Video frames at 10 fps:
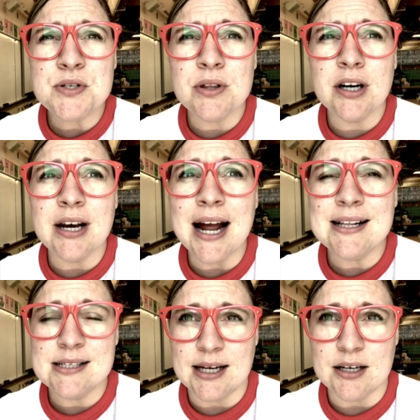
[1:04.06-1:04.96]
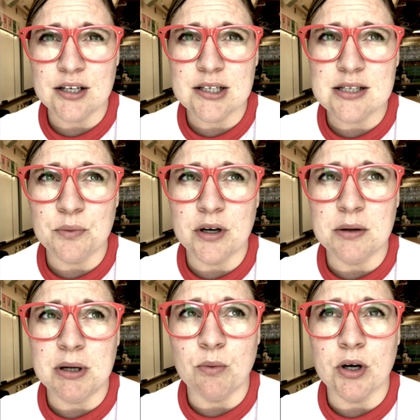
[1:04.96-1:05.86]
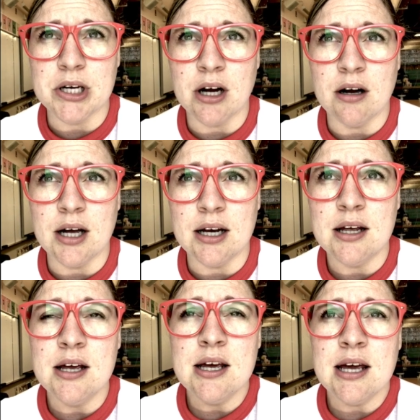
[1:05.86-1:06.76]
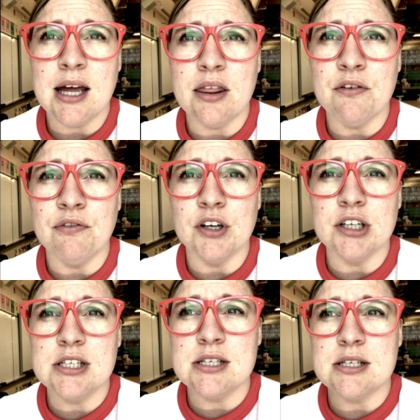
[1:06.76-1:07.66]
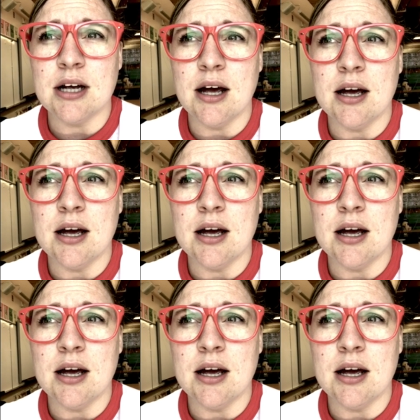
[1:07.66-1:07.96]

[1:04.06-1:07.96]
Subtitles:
So there are 9 standards that we're going to be working on in the first